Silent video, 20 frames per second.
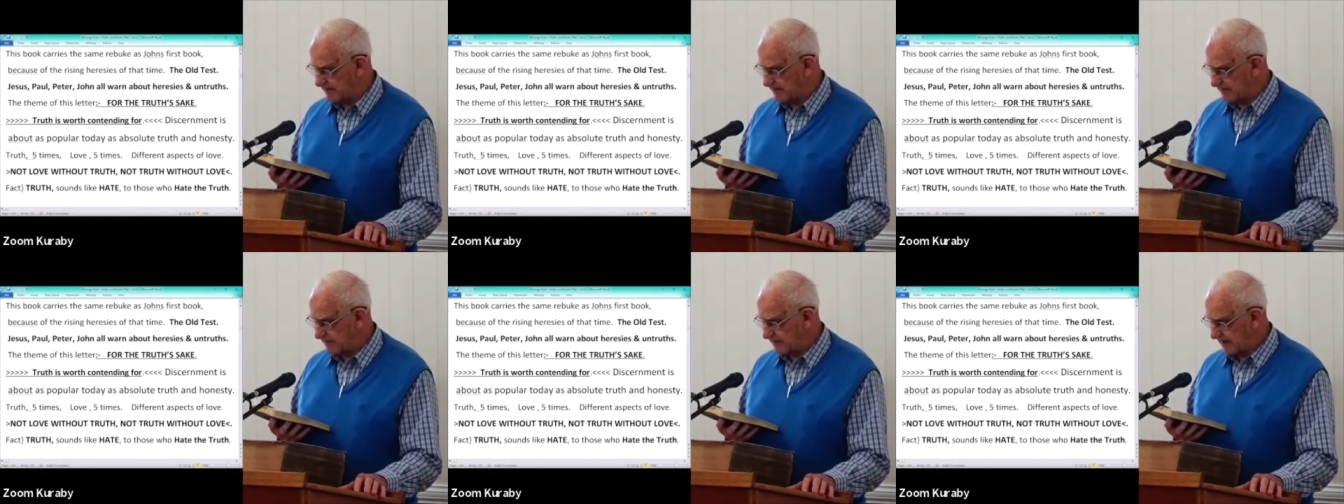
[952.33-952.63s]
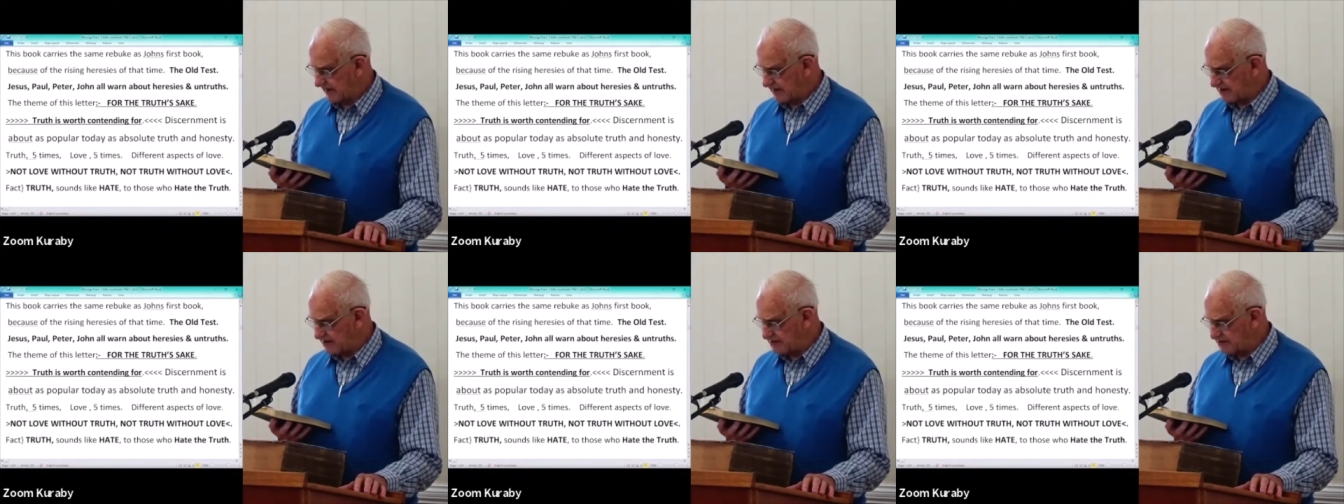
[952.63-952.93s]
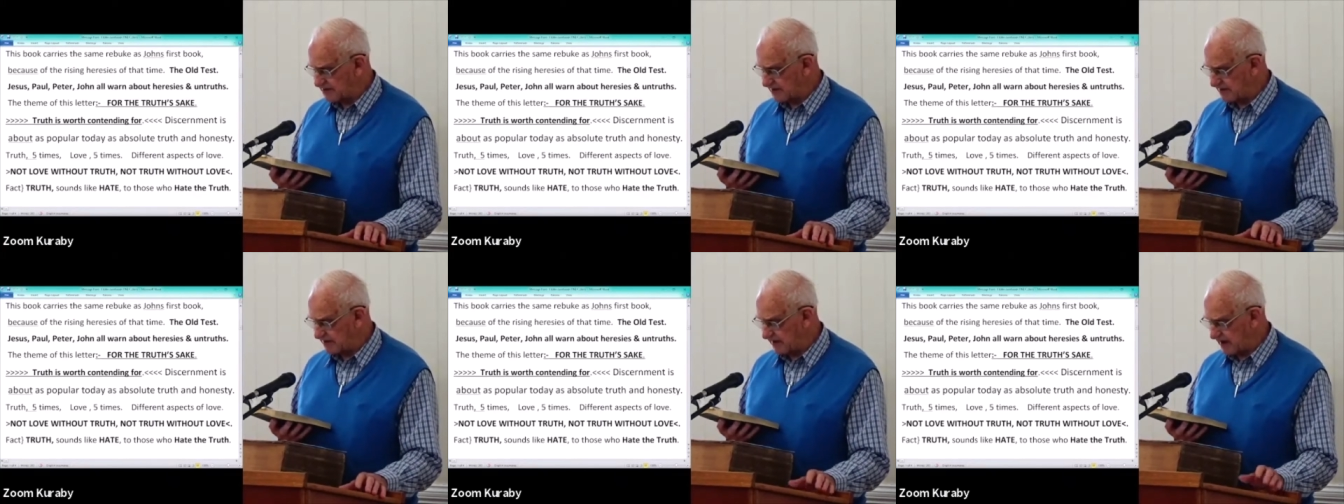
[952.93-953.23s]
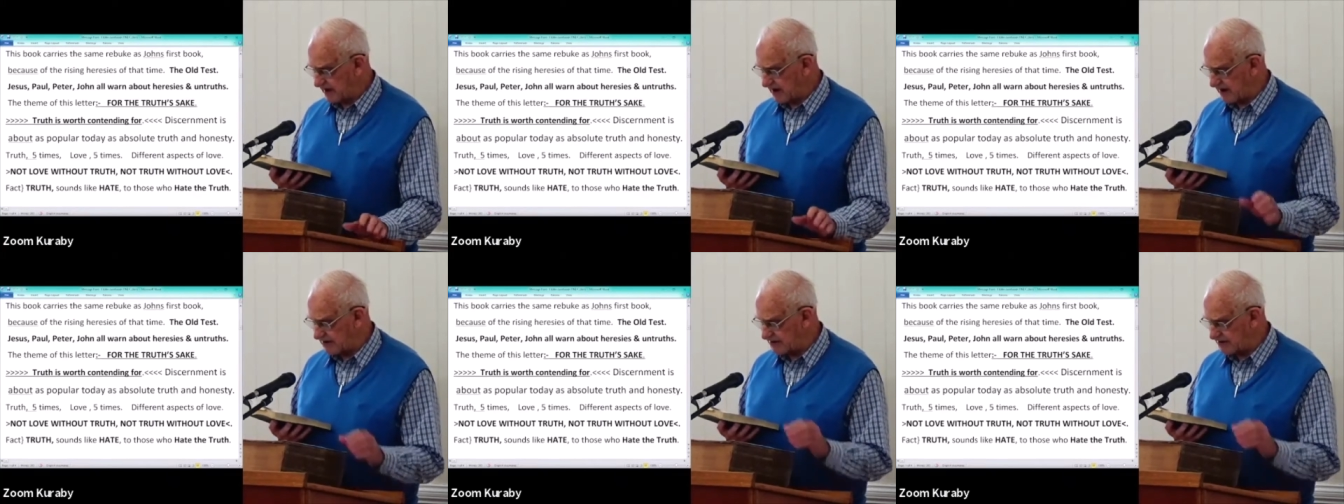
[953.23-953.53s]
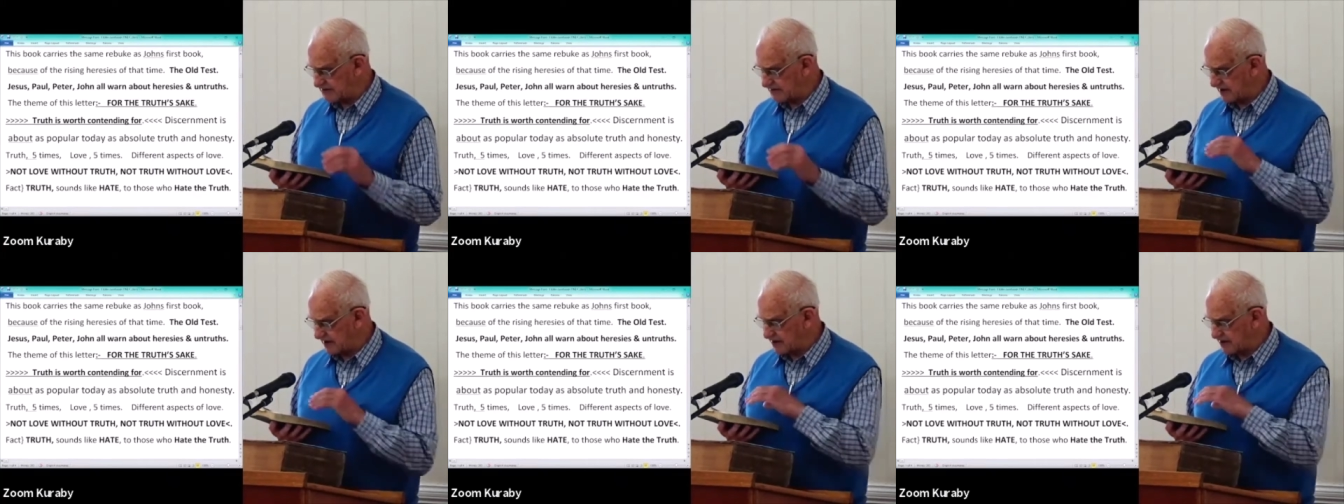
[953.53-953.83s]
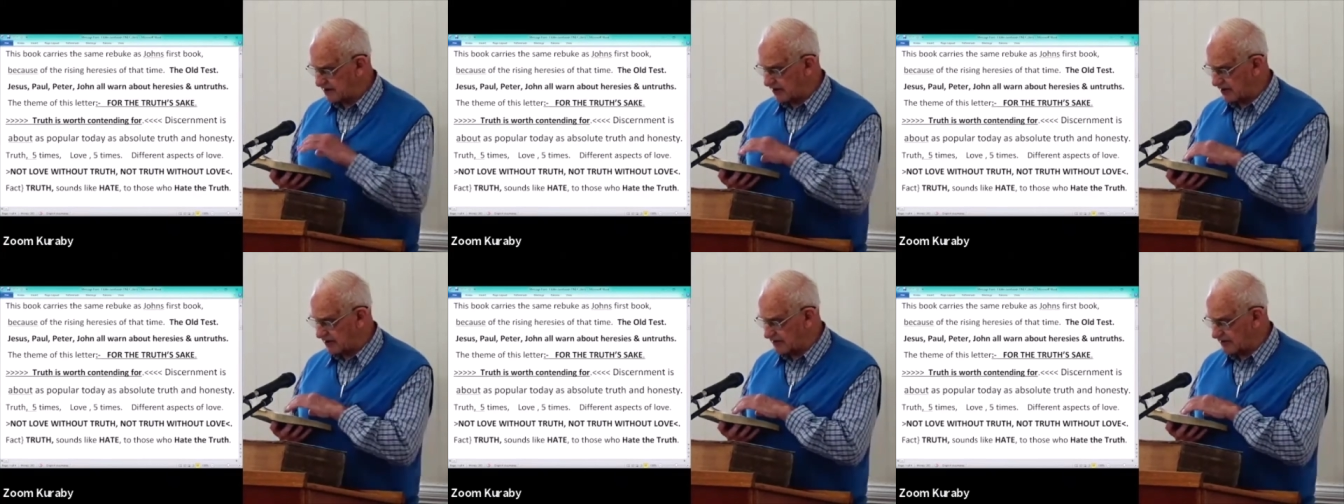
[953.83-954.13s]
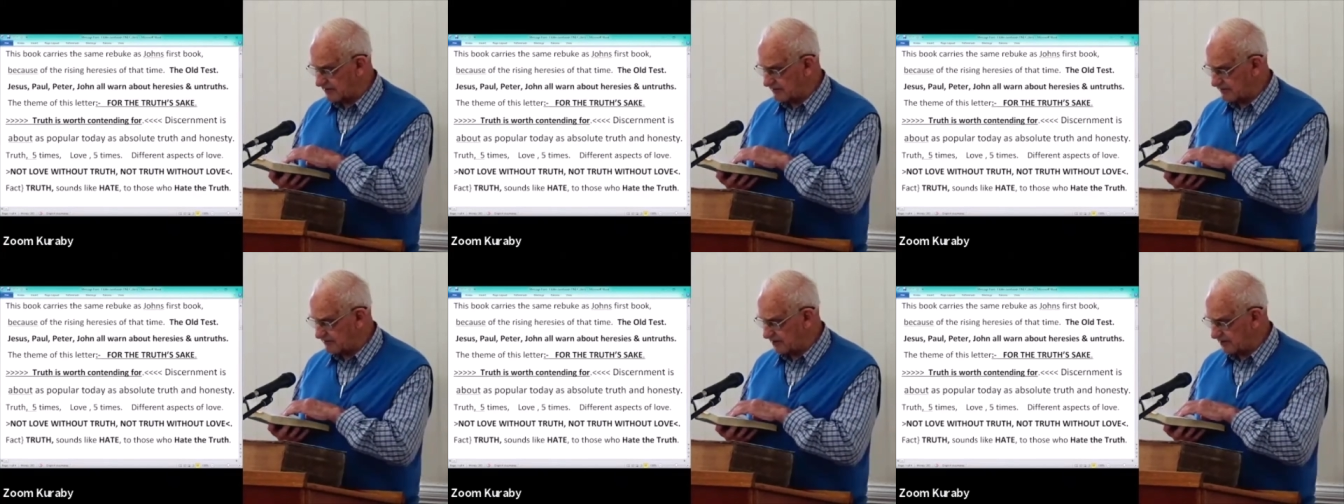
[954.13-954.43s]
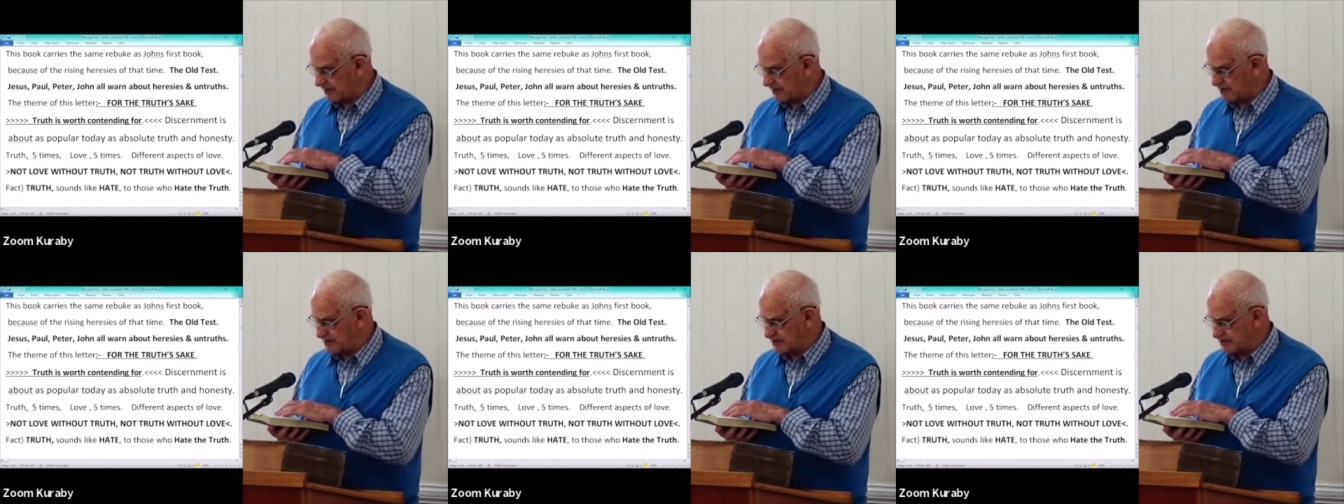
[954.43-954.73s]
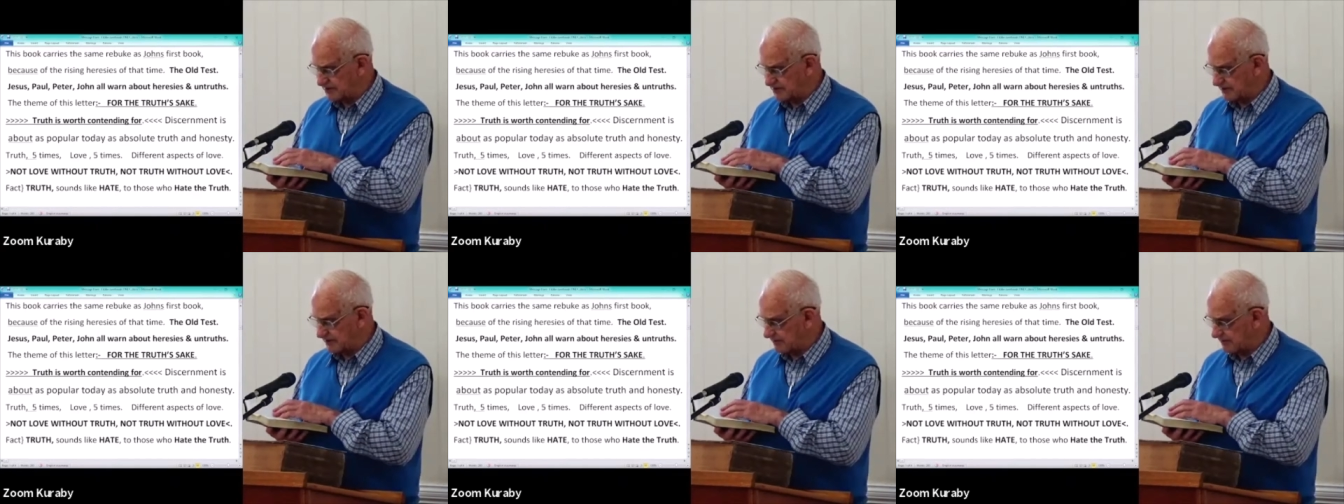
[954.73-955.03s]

and his commands are not burdensome.